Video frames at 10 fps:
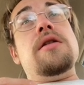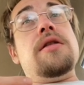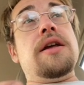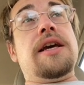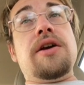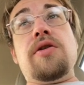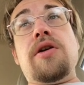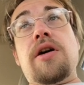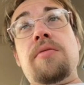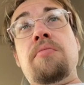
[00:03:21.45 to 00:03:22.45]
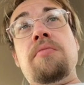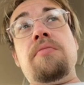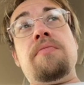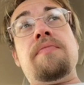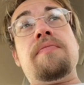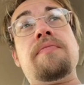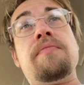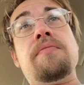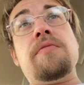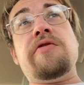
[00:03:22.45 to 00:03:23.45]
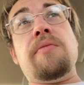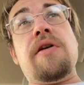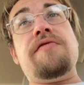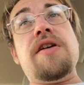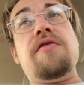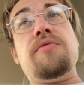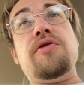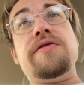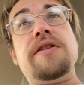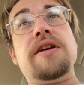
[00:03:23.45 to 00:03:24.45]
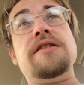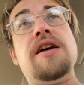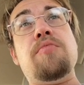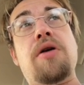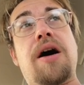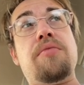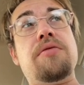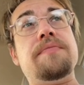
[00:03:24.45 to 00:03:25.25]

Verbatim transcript: Thinking, um, some of my favorite music is hip-hop.